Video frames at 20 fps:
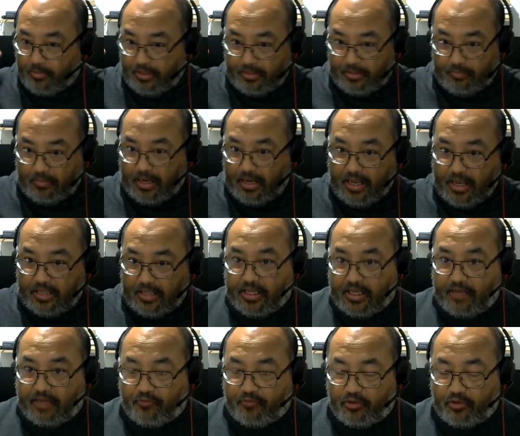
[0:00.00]
mean, I had the
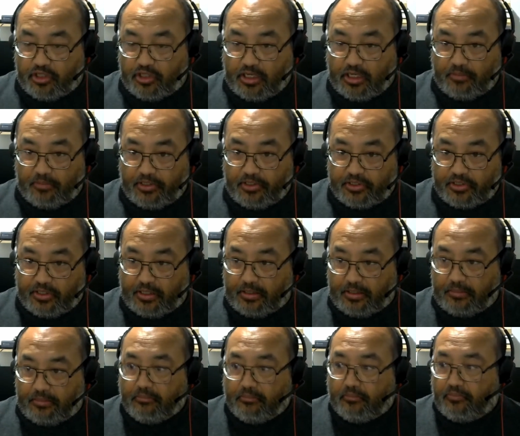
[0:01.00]
headphones on, I'm listening,
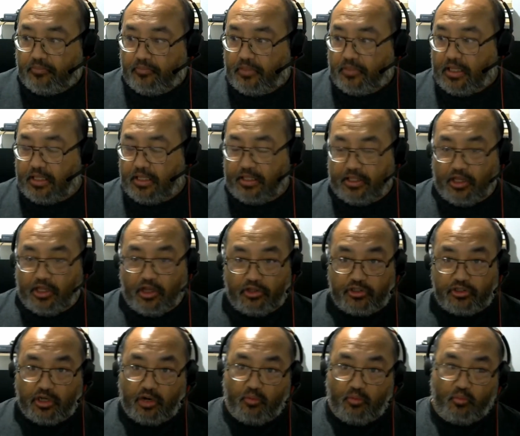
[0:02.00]
and they all
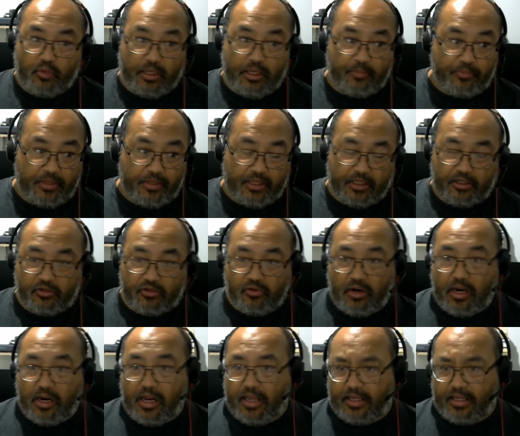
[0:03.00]
started weeping and
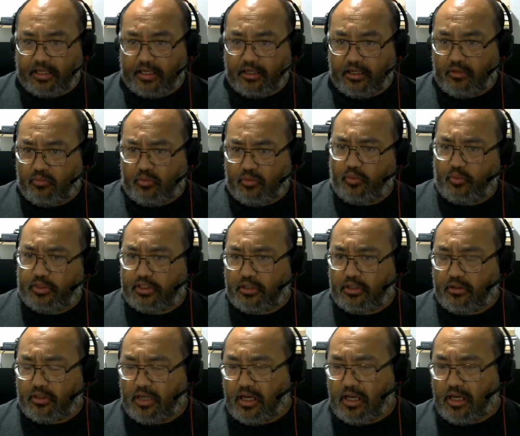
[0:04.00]
crying, and I go, well, what's
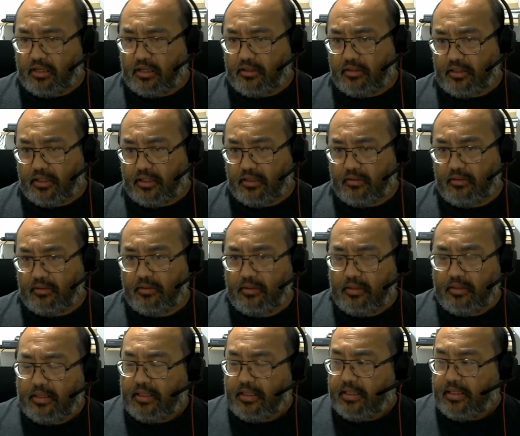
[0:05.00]
going on,
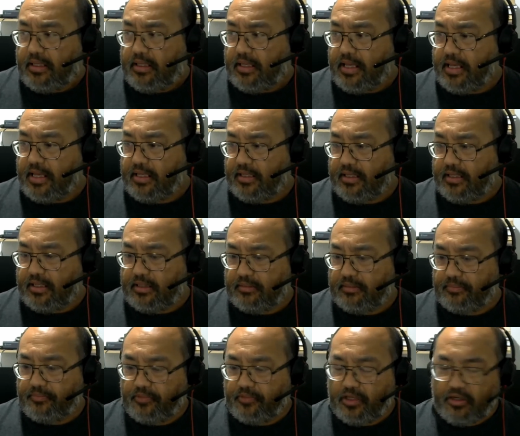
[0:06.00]
And
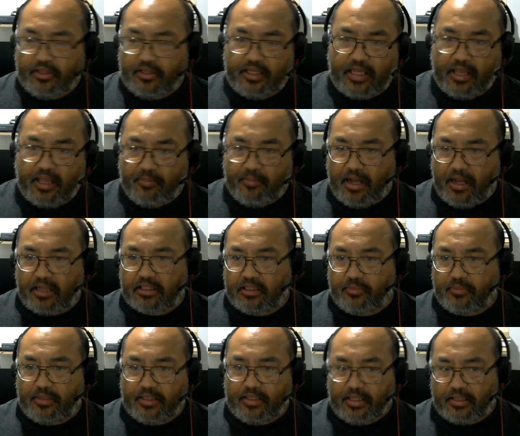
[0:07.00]
they came back
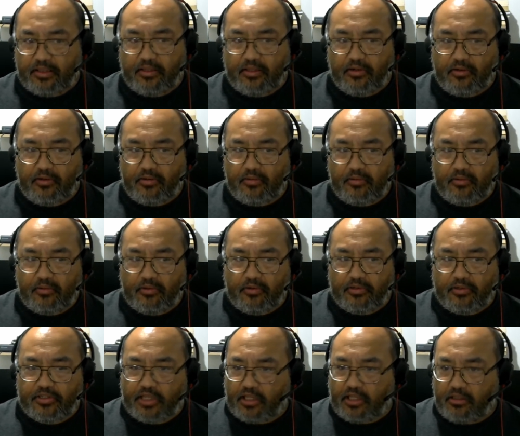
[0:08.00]
to me that
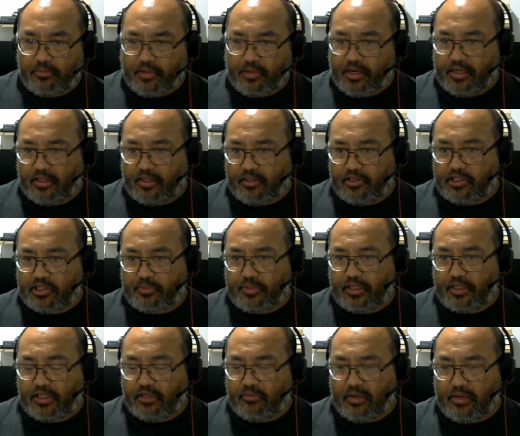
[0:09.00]
they're celebrating, they're
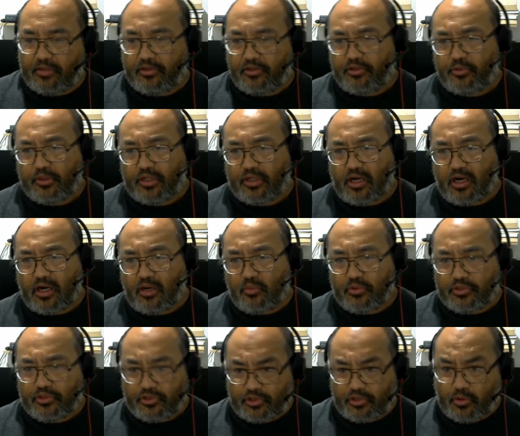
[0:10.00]
spinning around, they're doing
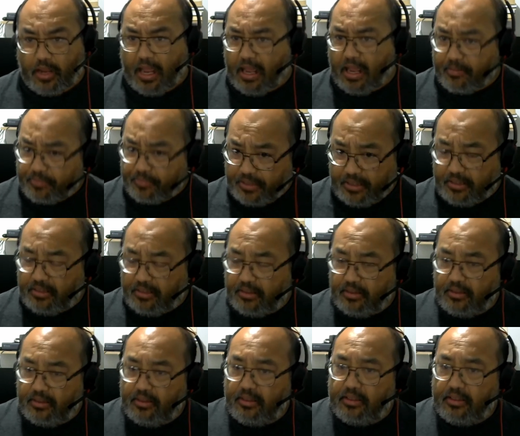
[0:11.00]
cartwheels, they're so happy
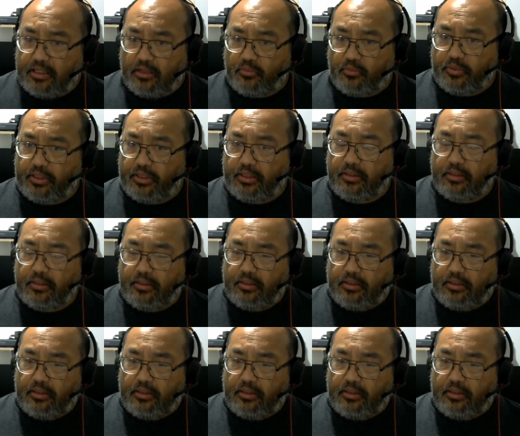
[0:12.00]
that we